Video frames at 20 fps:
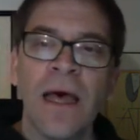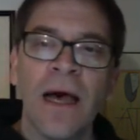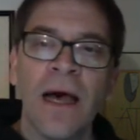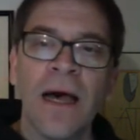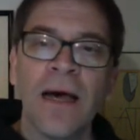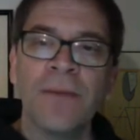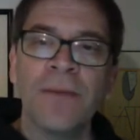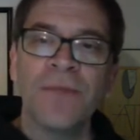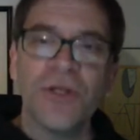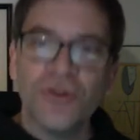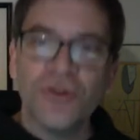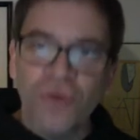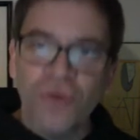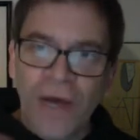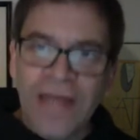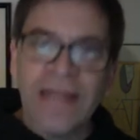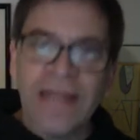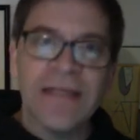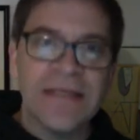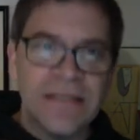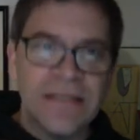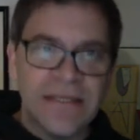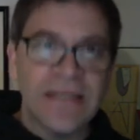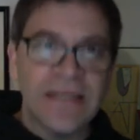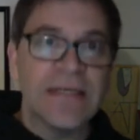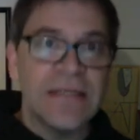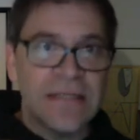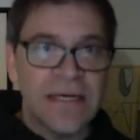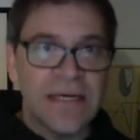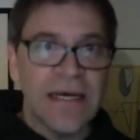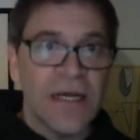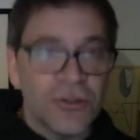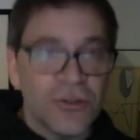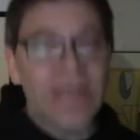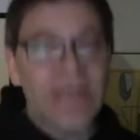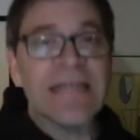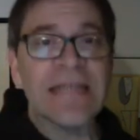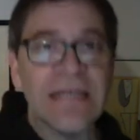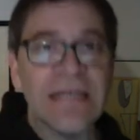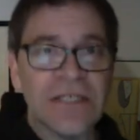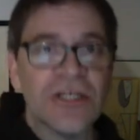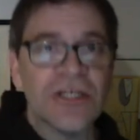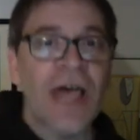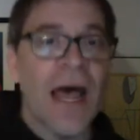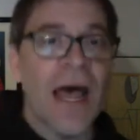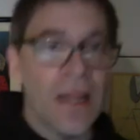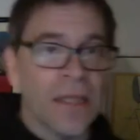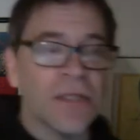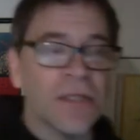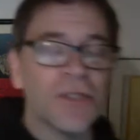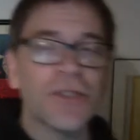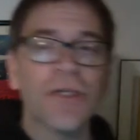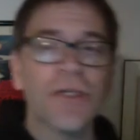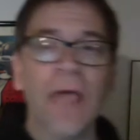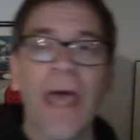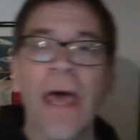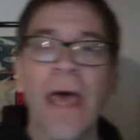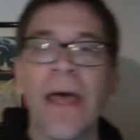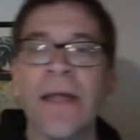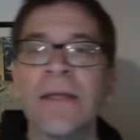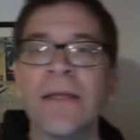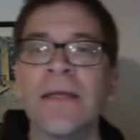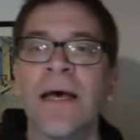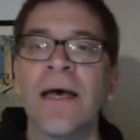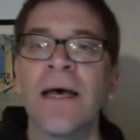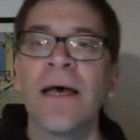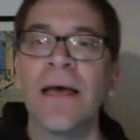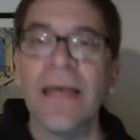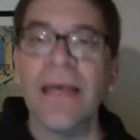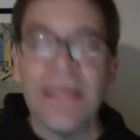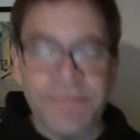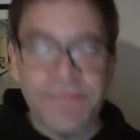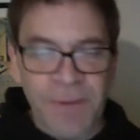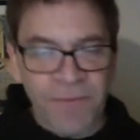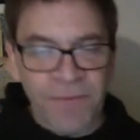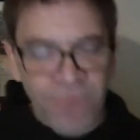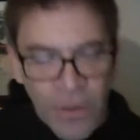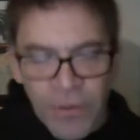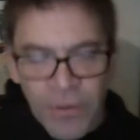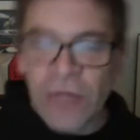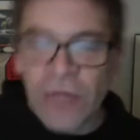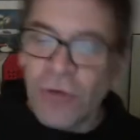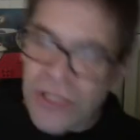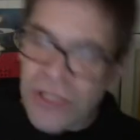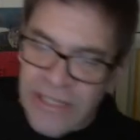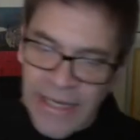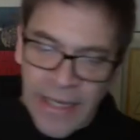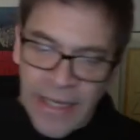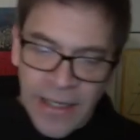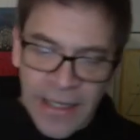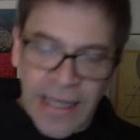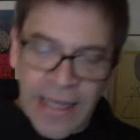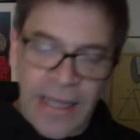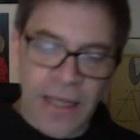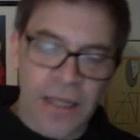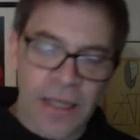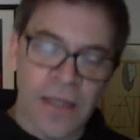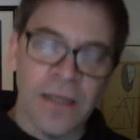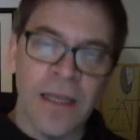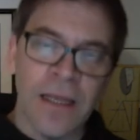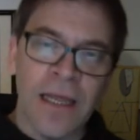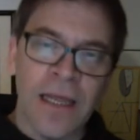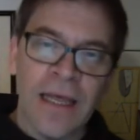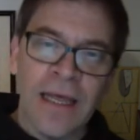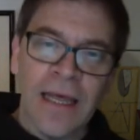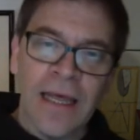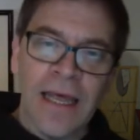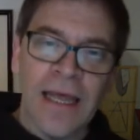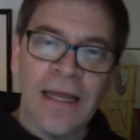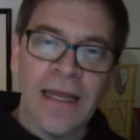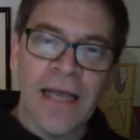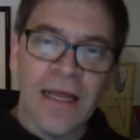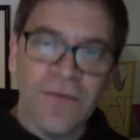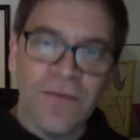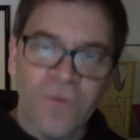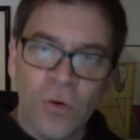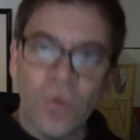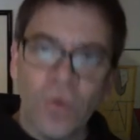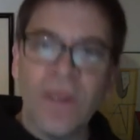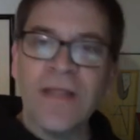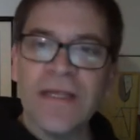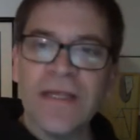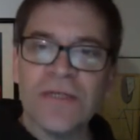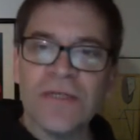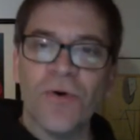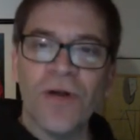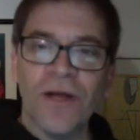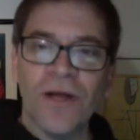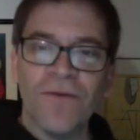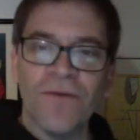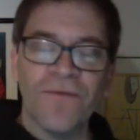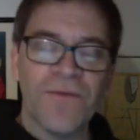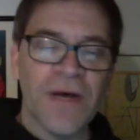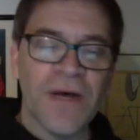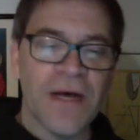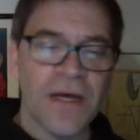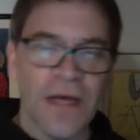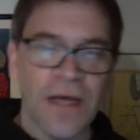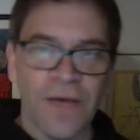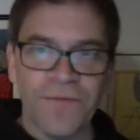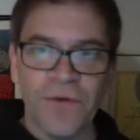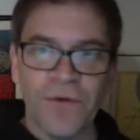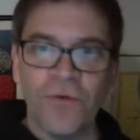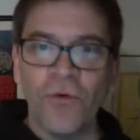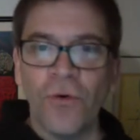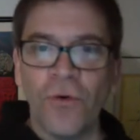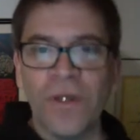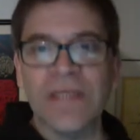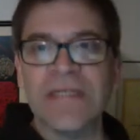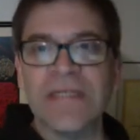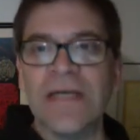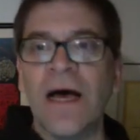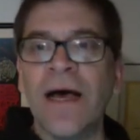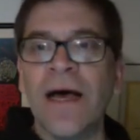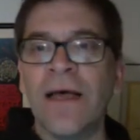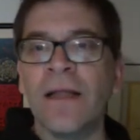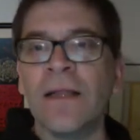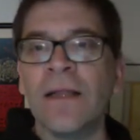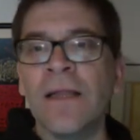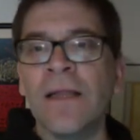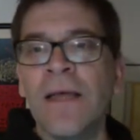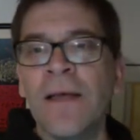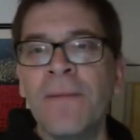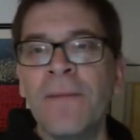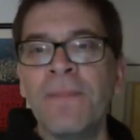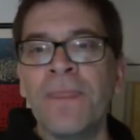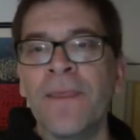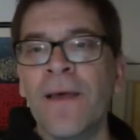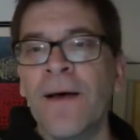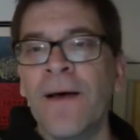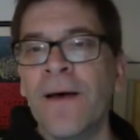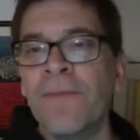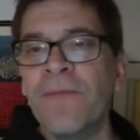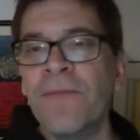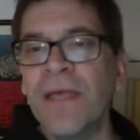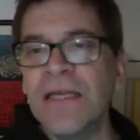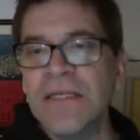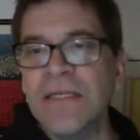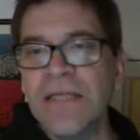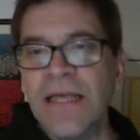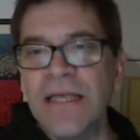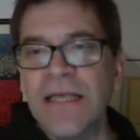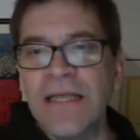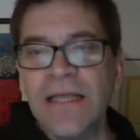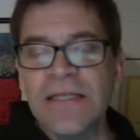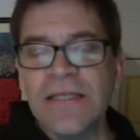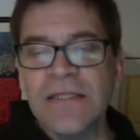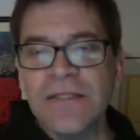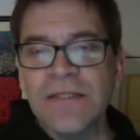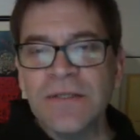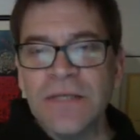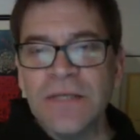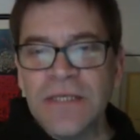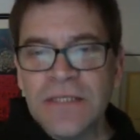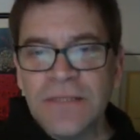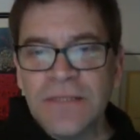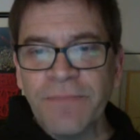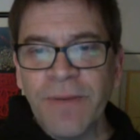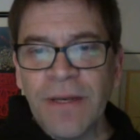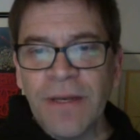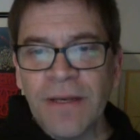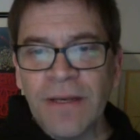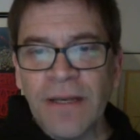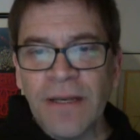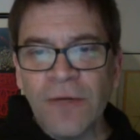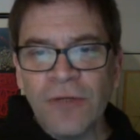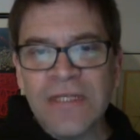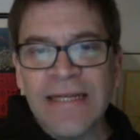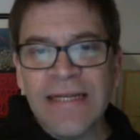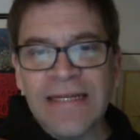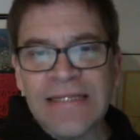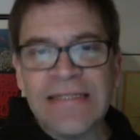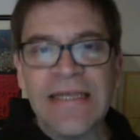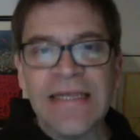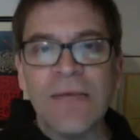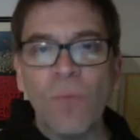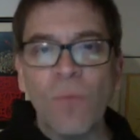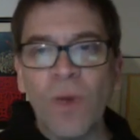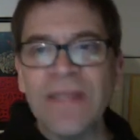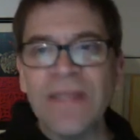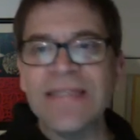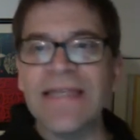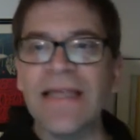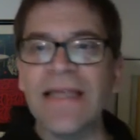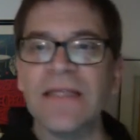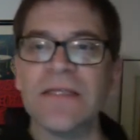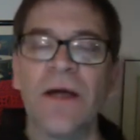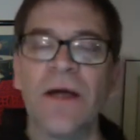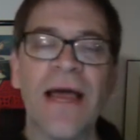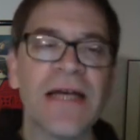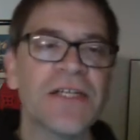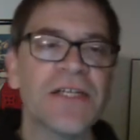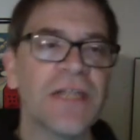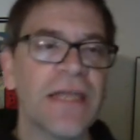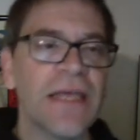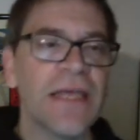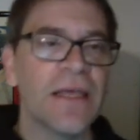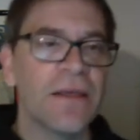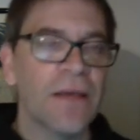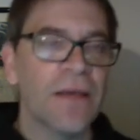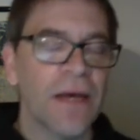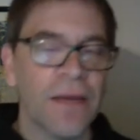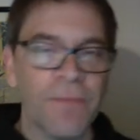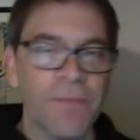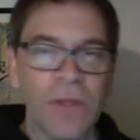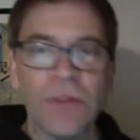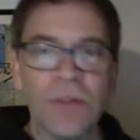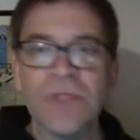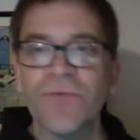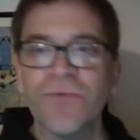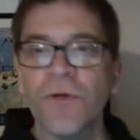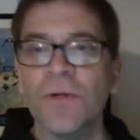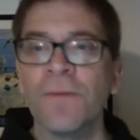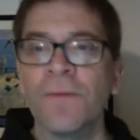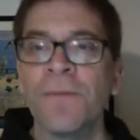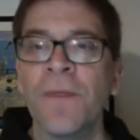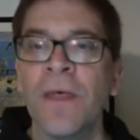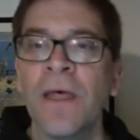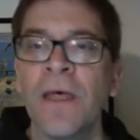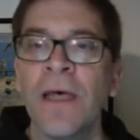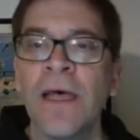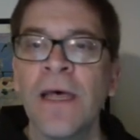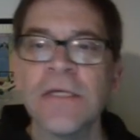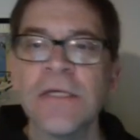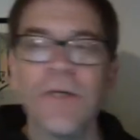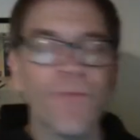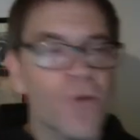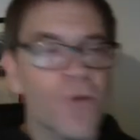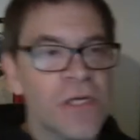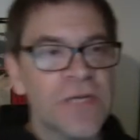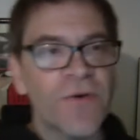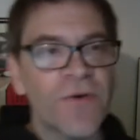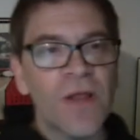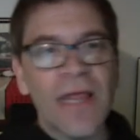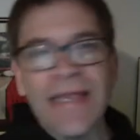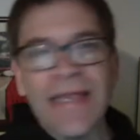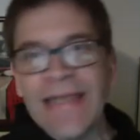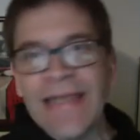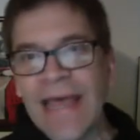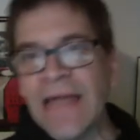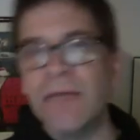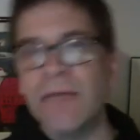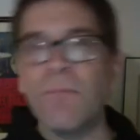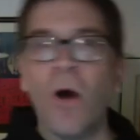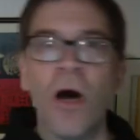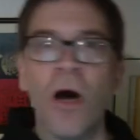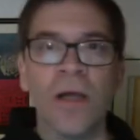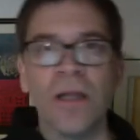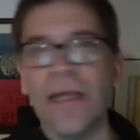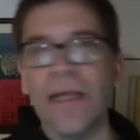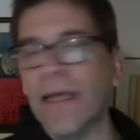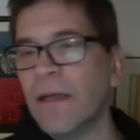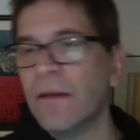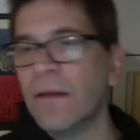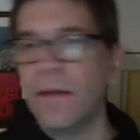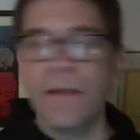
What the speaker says: to try to address this challenge, and it's been very interesting in kind of doing this sort of tutorial style, because it's been interesting to see what skills are actually useful. So first of all, a data modeling